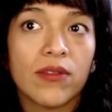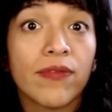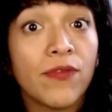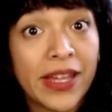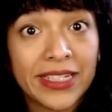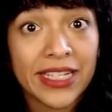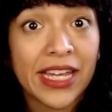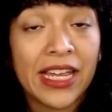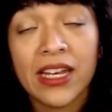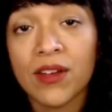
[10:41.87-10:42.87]
fit
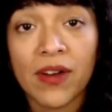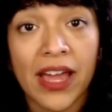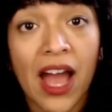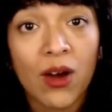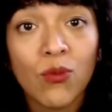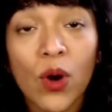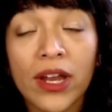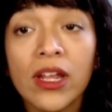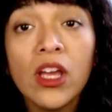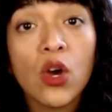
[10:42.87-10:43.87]
in if I have
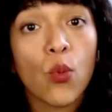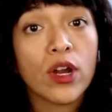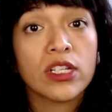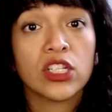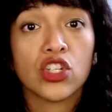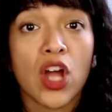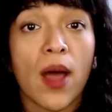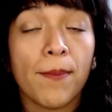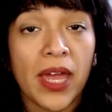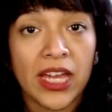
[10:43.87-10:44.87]
one? Where does the
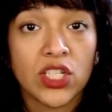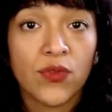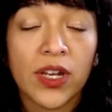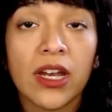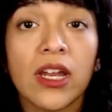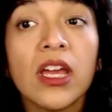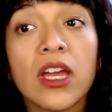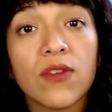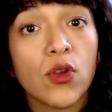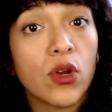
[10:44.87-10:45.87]
shop page fit in?
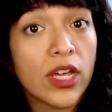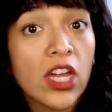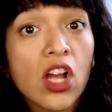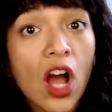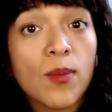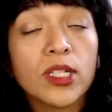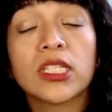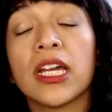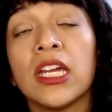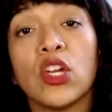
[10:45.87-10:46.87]
If you're an e-commerce
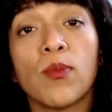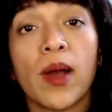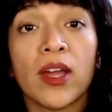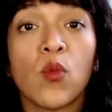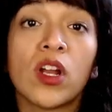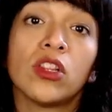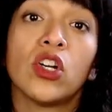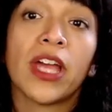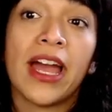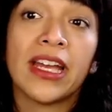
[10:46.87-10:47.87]
site, you might want to
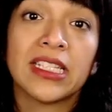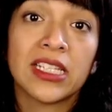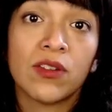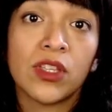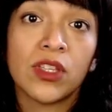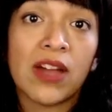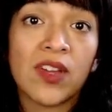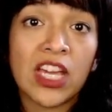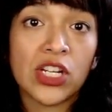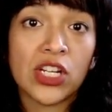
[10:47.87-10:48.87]
look at, instead of the
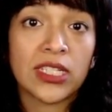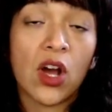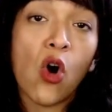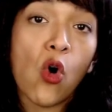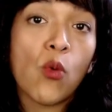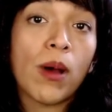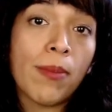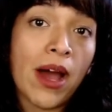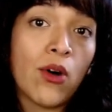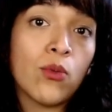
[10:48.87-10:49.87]
navigation as a home,
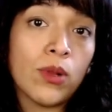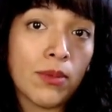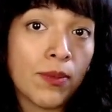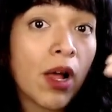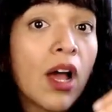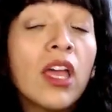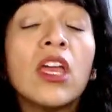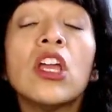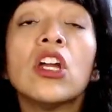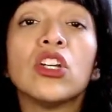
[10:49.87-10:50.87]
about, blah, blah, blah,
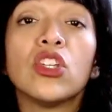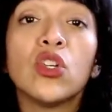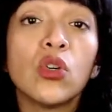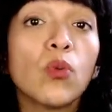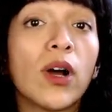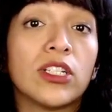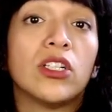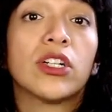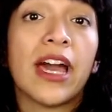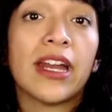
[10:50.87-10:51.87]
you'll want to
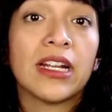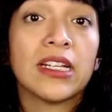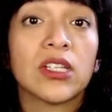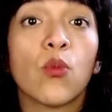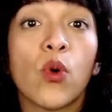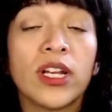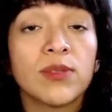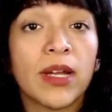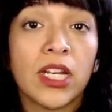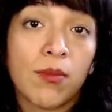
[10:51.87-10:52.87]
look at it as, what is
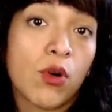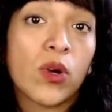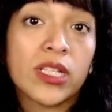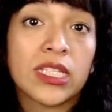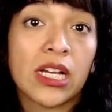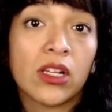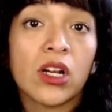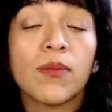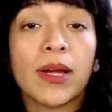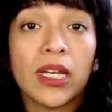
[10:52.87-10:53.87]
my number one
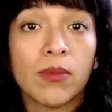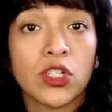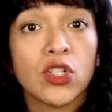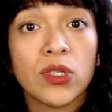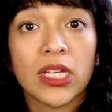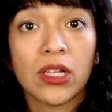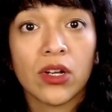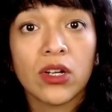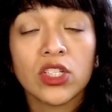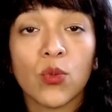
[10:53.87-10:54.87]
seller, my number two
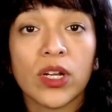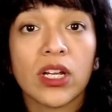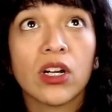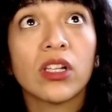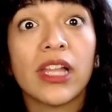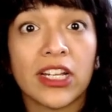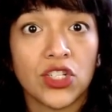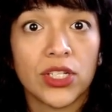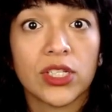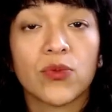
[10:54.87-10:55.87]
seller? So what
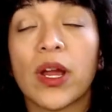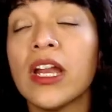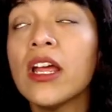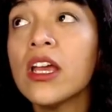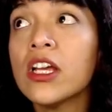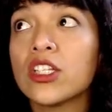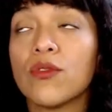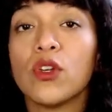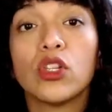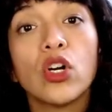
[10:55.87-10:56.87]
collections, right? So if
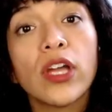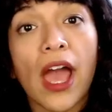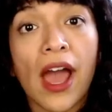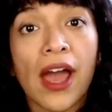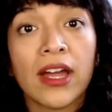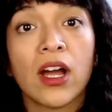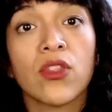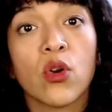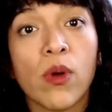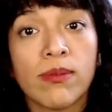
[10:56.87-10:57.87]
you look at
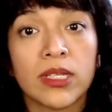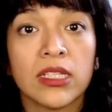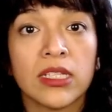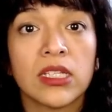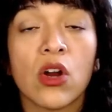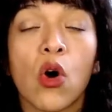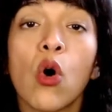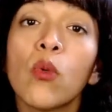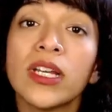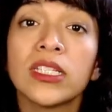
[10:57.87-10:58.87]
other websites, they're
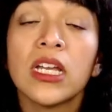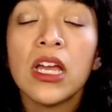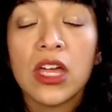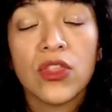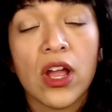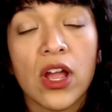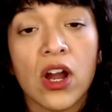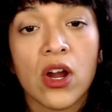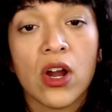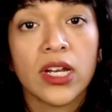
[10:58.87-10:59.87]
always,
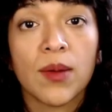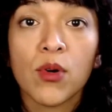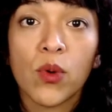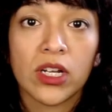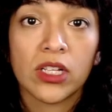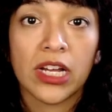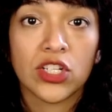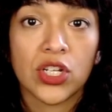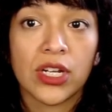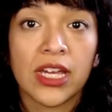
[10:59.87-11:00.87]
their number one
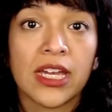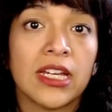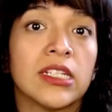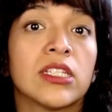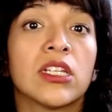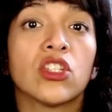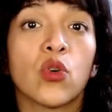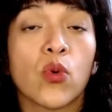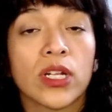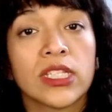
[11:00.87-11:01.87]
collection is
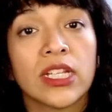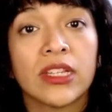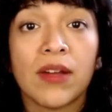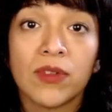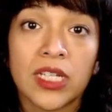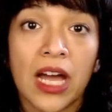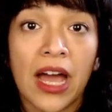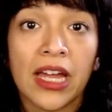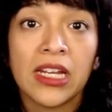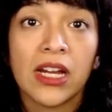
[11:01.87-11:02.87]
towards the left
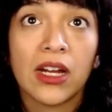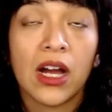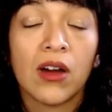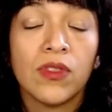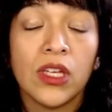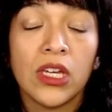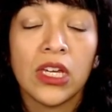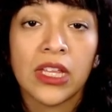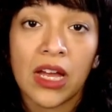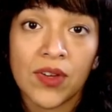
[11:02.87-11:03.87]
side of
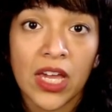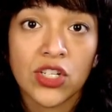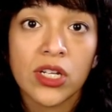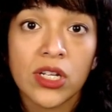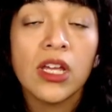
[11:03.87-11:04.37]
the navigation,